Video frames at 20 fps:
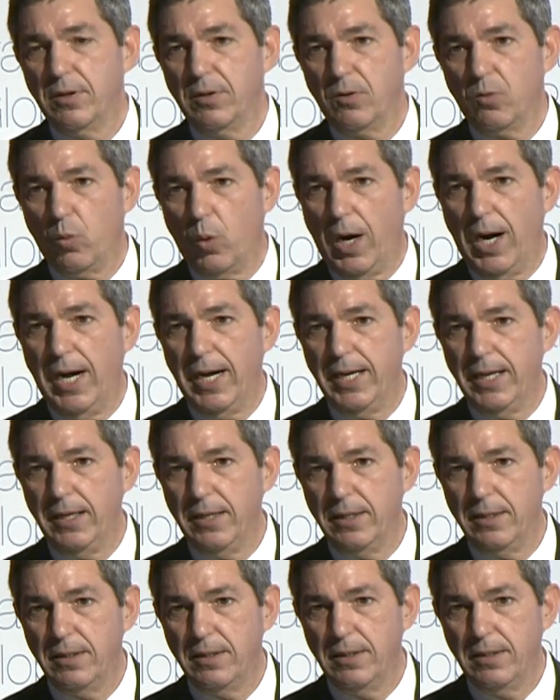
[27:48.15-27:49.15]

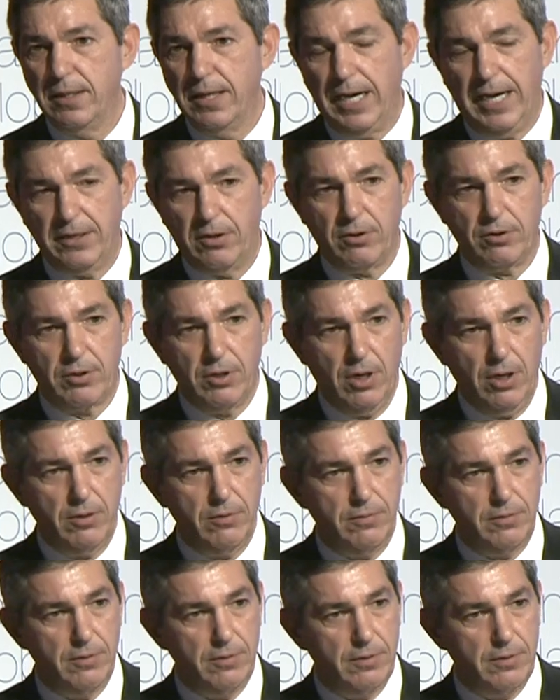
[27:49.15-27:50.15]
Why? I don't
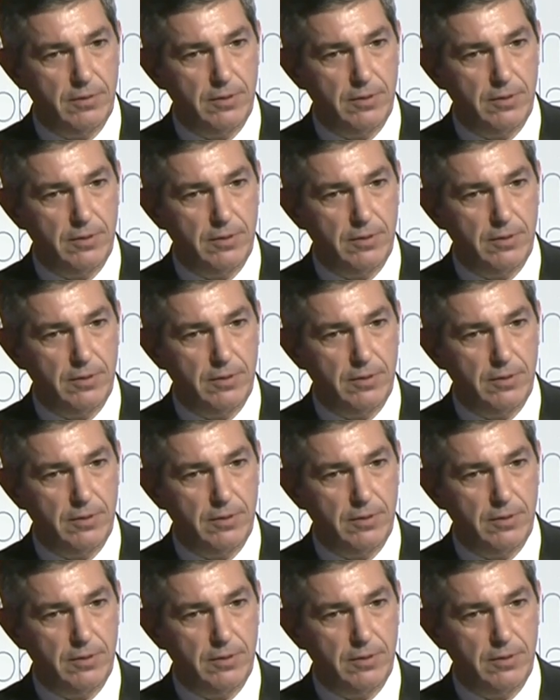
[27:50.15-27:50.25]
know.